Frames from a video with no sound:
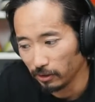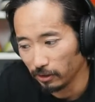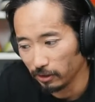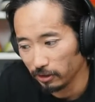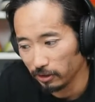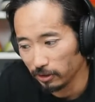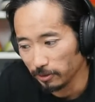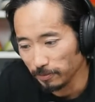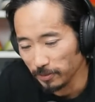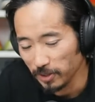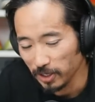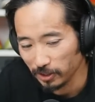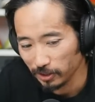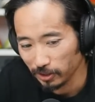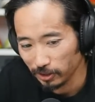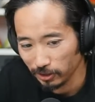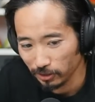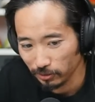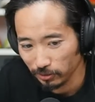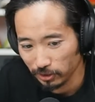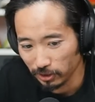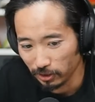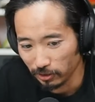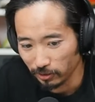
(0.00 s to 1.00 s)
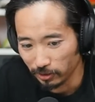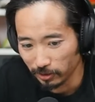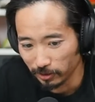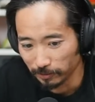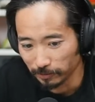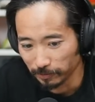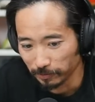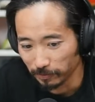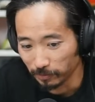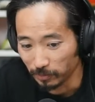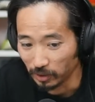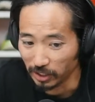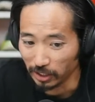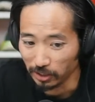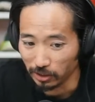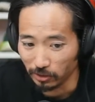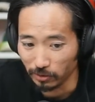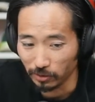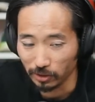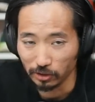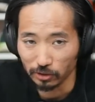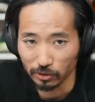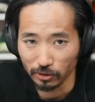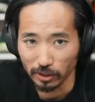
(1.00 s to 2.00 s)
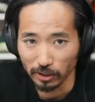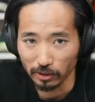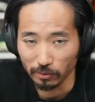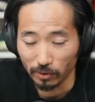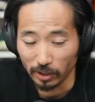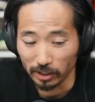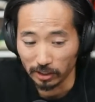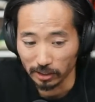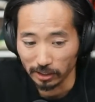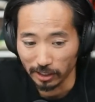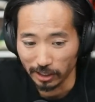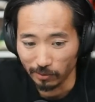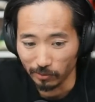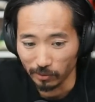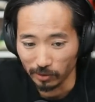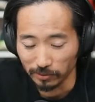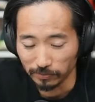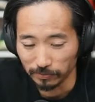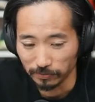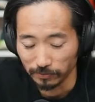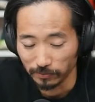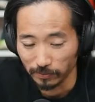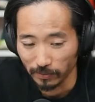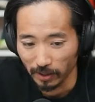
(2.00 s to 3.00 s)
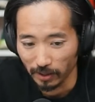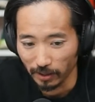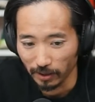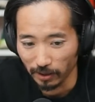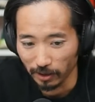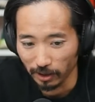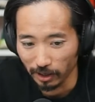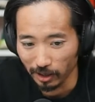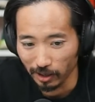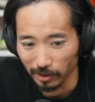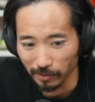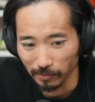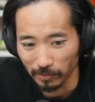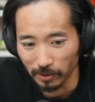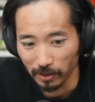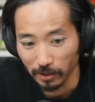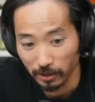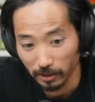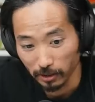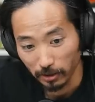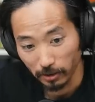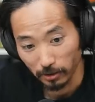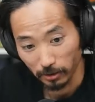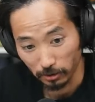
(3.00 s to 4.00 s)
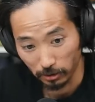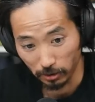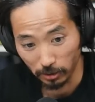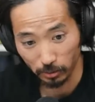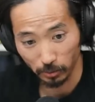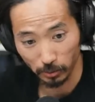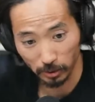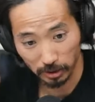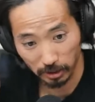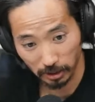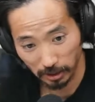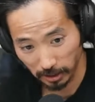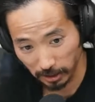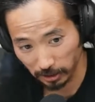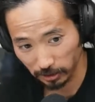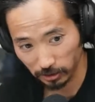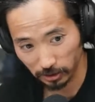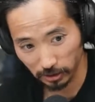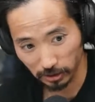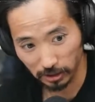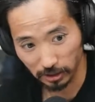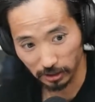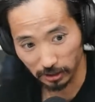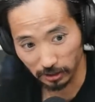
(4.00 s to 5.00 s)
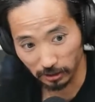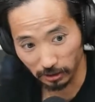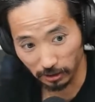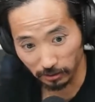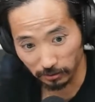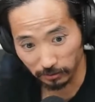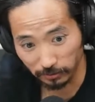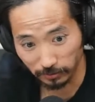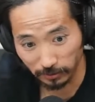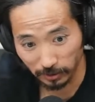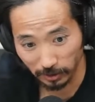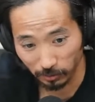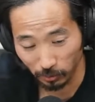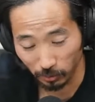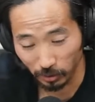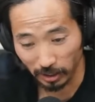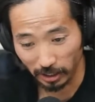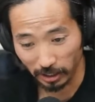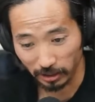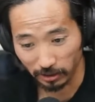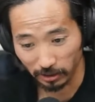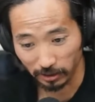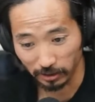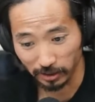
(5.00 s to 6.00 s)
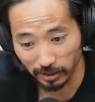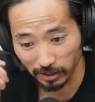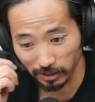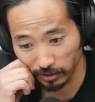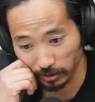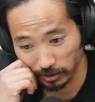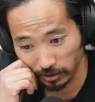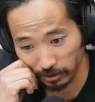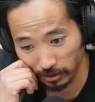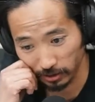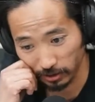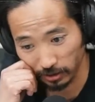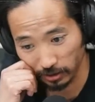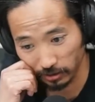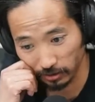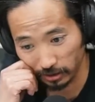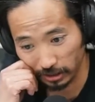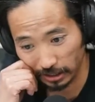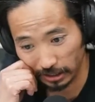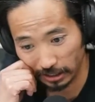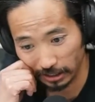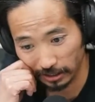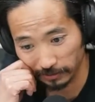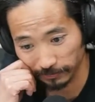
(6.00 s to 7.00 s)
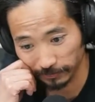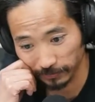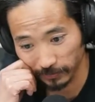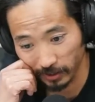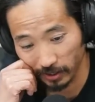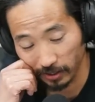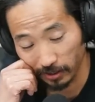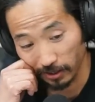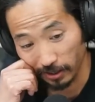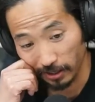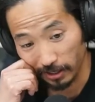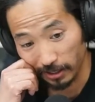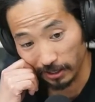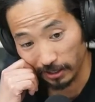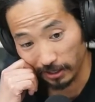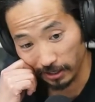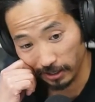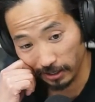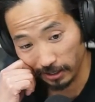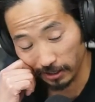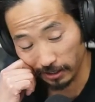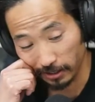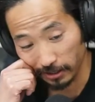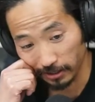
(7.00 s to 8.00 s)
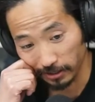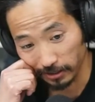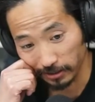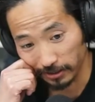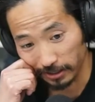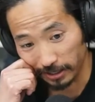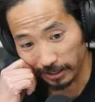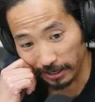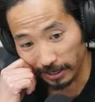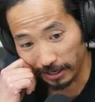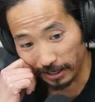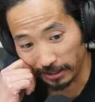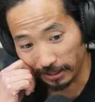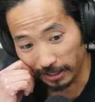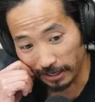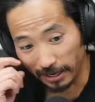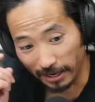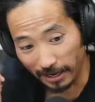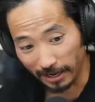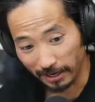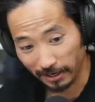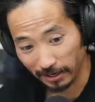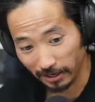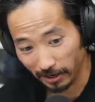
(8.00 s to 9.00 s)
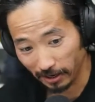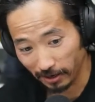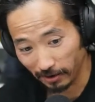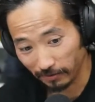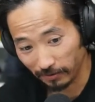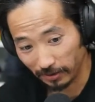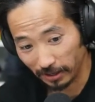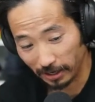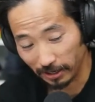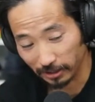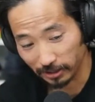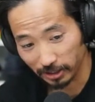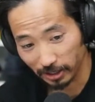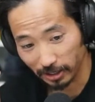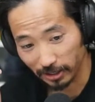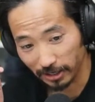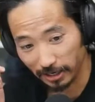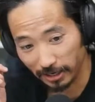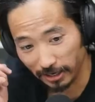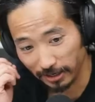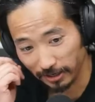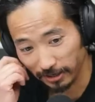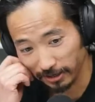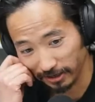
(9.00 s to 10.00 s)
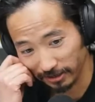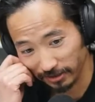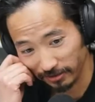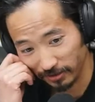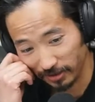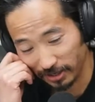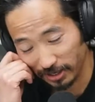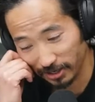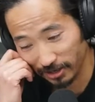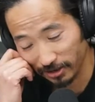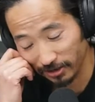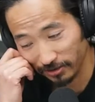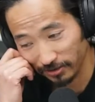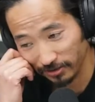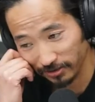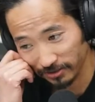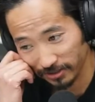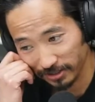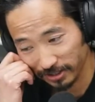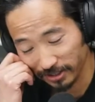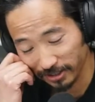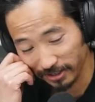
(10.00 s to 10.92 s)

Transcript: um, yeah, they're no joke. But I do enjoy watching that one. Um, you know what's interesting though, and we'll end on this note today, is at the end of that John Hancock video,